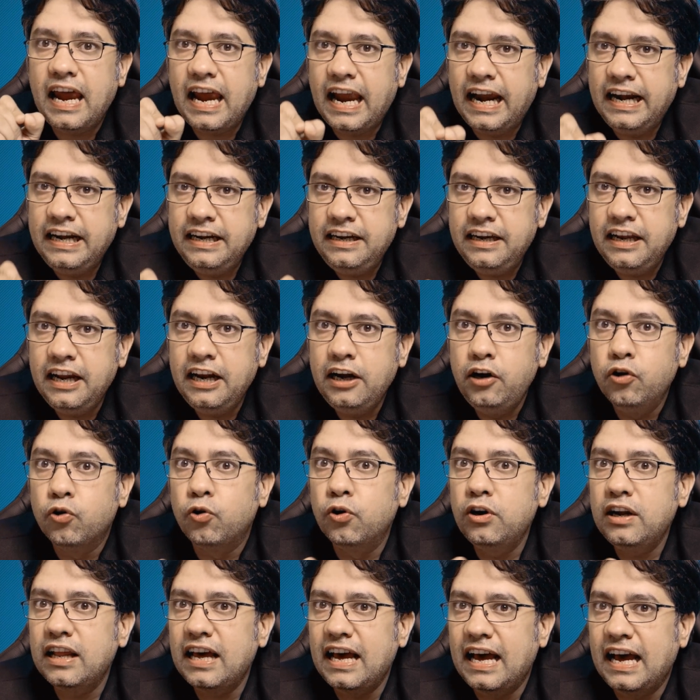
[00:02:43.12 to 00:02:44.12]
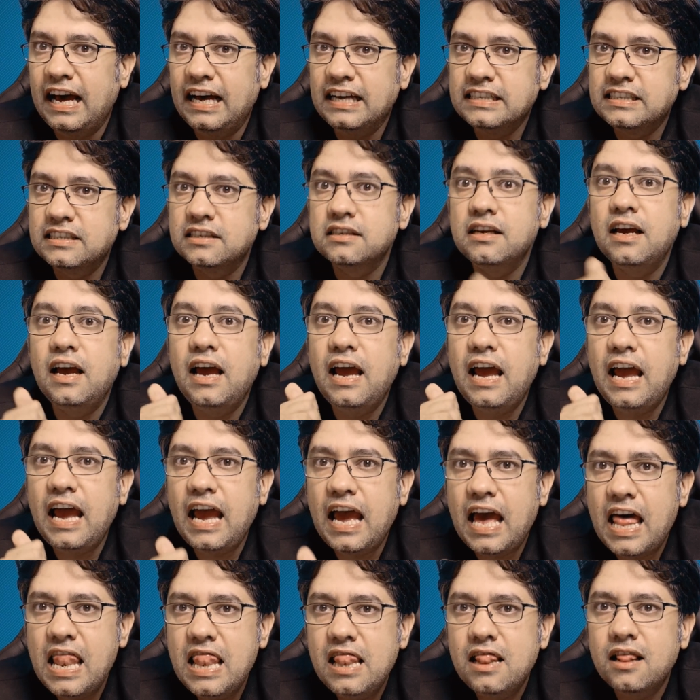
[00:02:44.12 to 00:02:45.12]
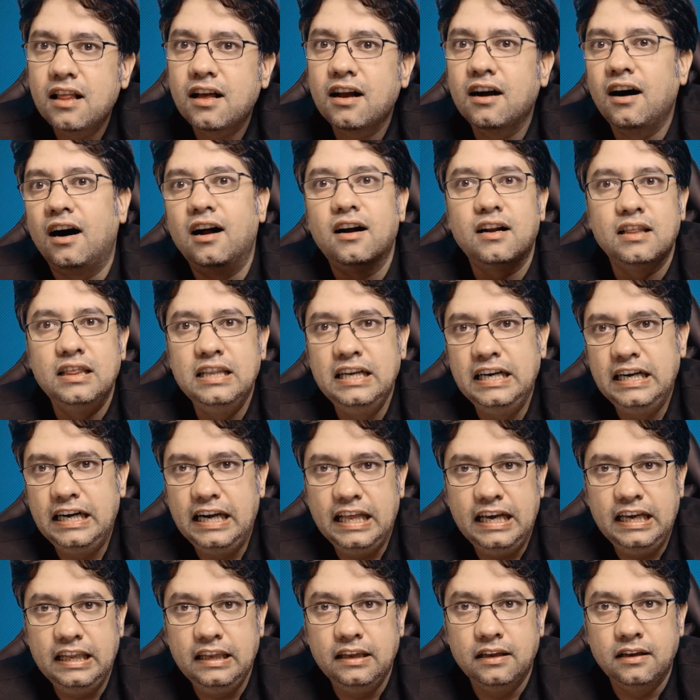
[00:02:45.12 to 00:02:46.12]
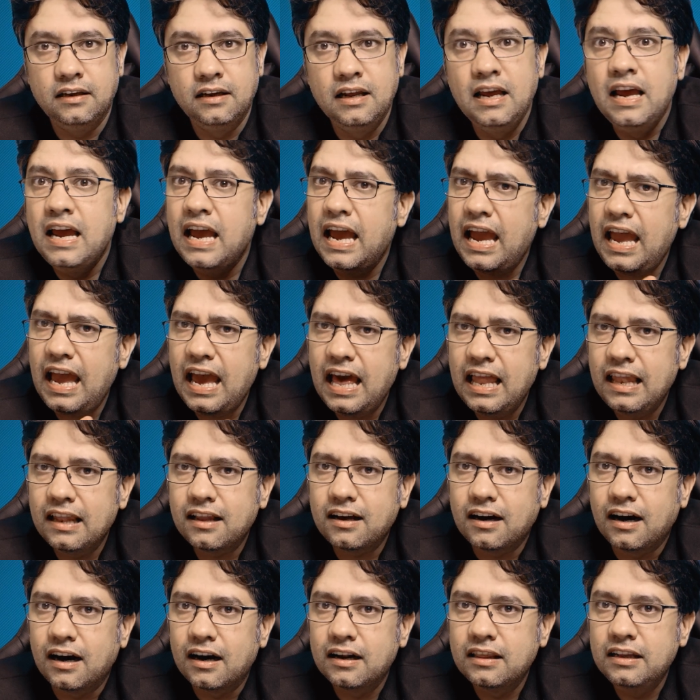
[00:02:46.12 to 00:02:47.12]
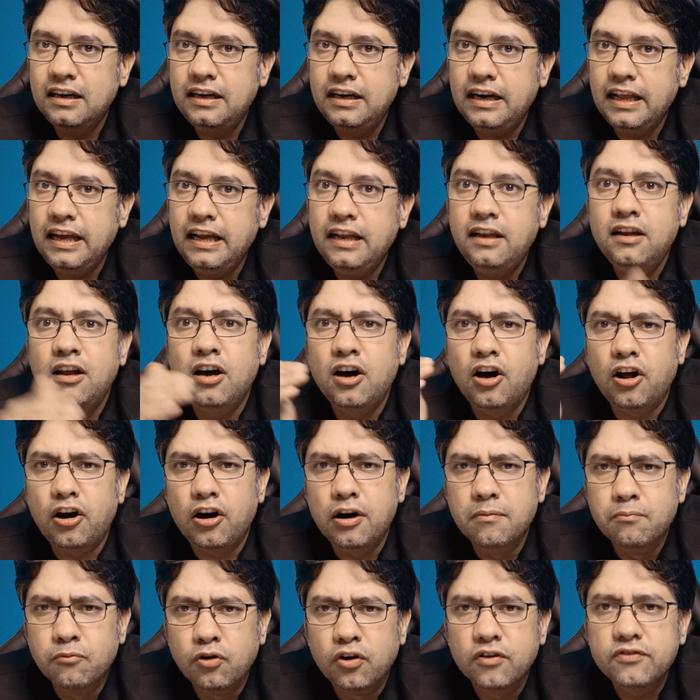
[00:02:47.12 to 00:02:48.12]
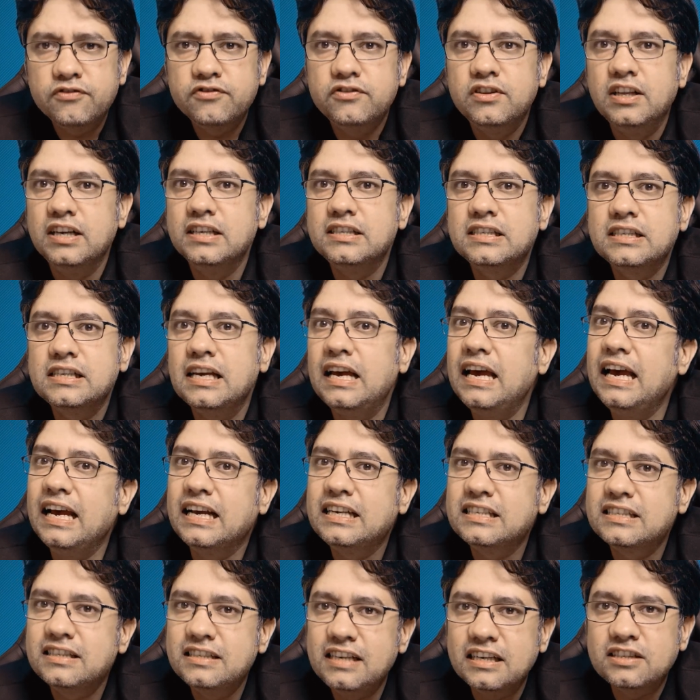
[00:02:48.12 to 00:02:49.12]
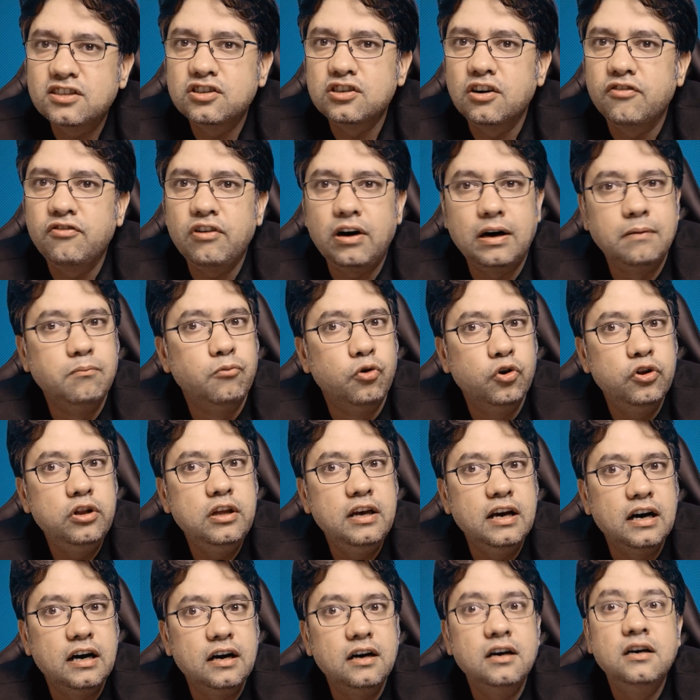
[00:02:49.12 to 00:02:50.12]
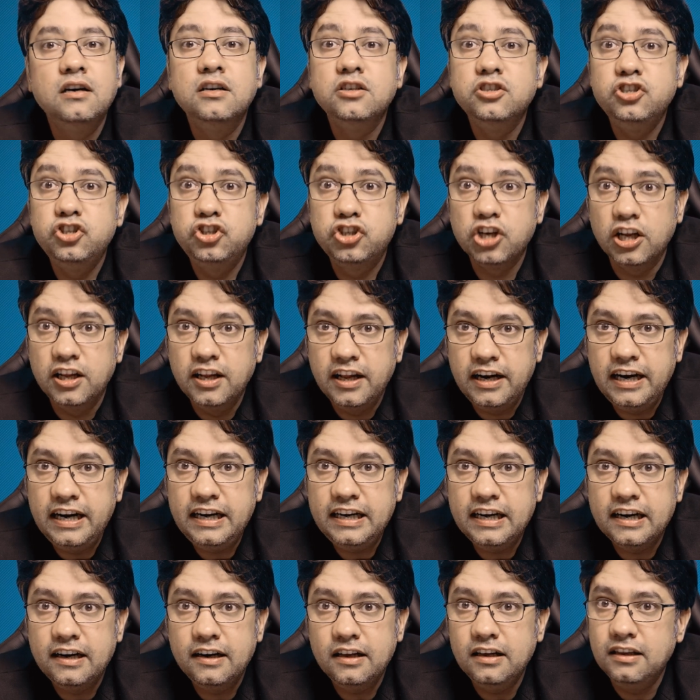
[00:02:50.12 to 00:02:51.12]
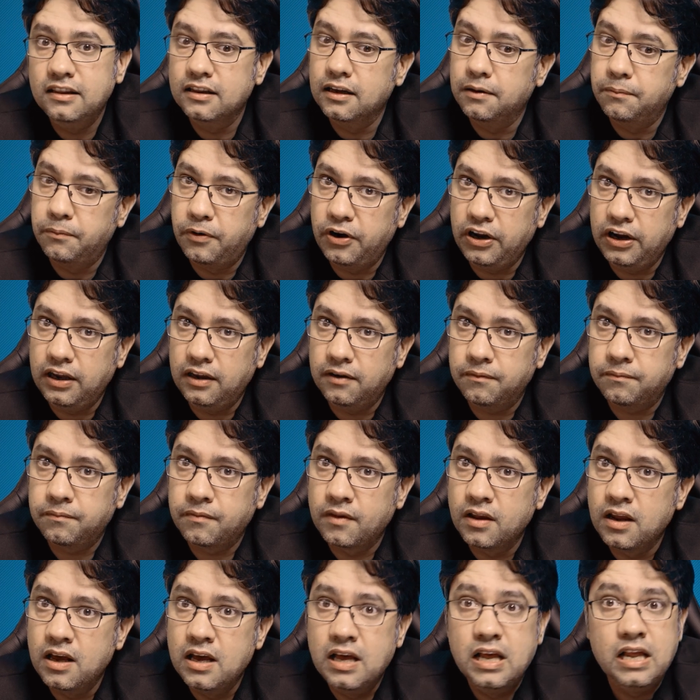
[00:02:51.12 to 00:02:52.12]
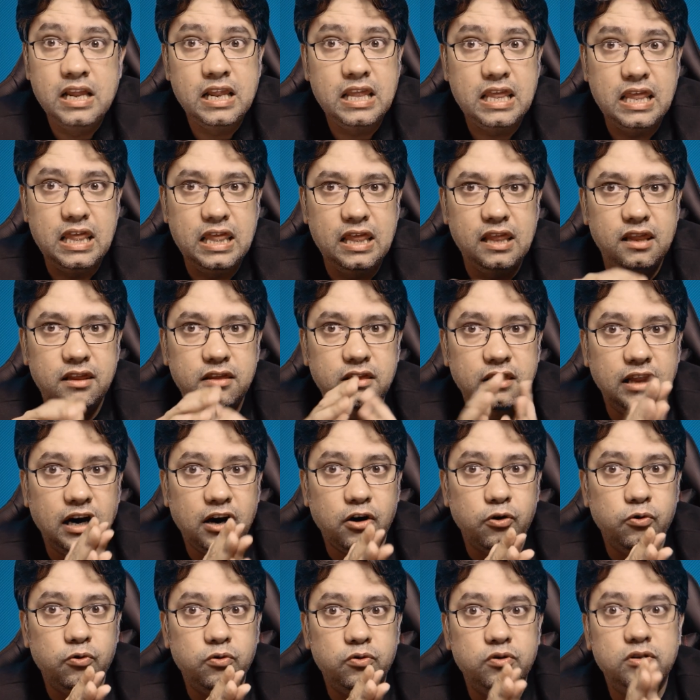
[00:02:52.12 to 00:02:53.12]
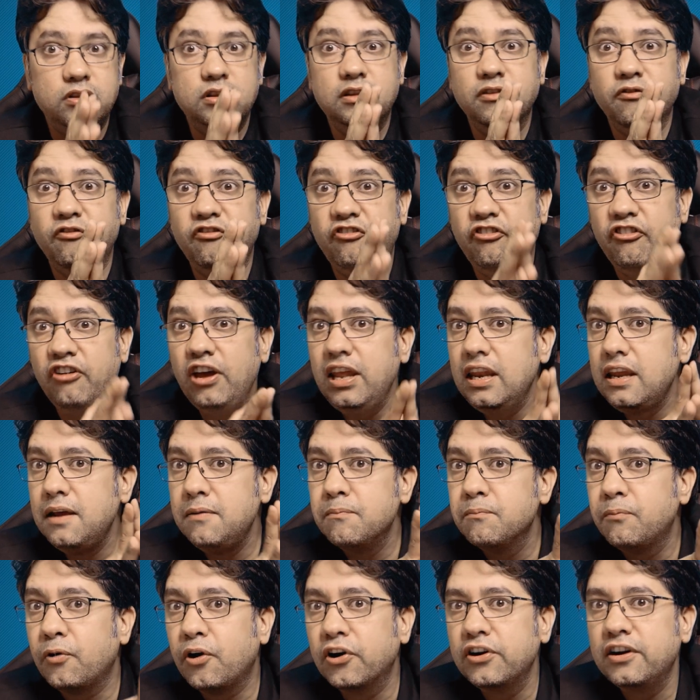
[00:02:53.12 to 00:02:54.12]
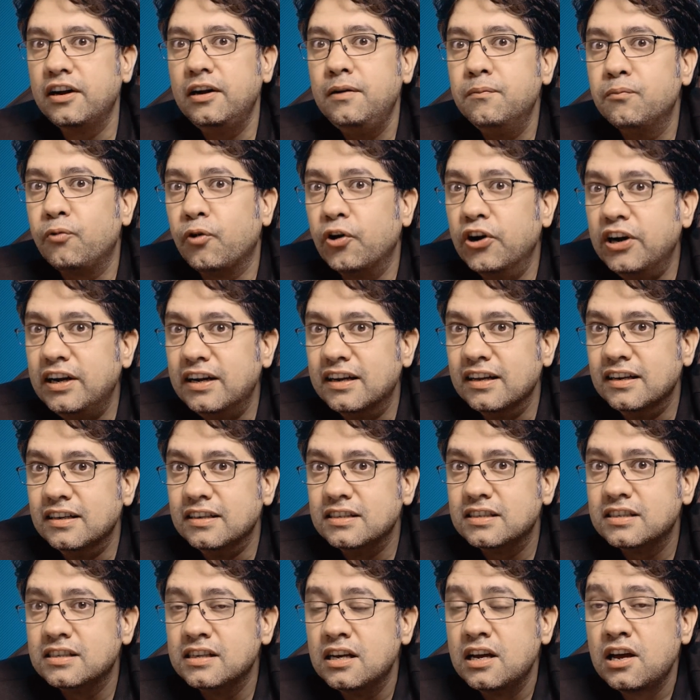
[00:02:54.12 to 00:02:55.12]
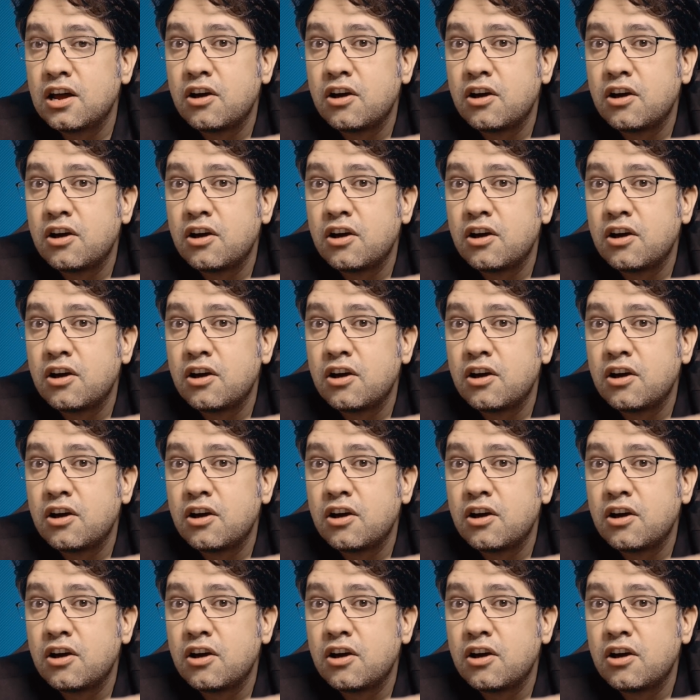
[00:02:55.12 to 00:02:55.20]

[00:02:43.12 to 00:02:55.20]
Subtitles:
antidote as L-carnitine. L-carnitine removes this excess of ammonia generated in the brain. Now, the very important point is,